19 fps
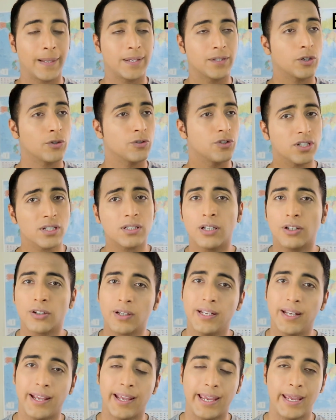So just
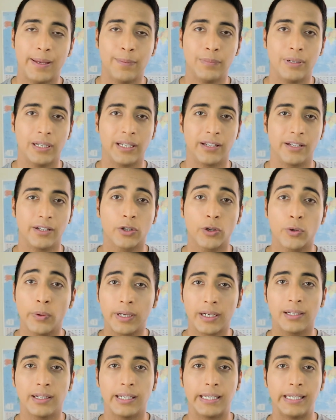looking at Emily,
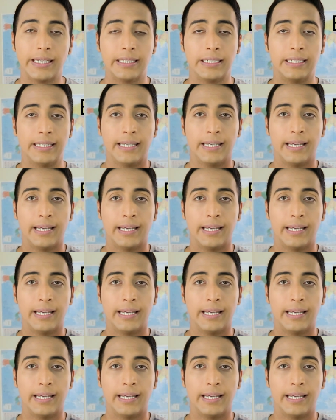quickly,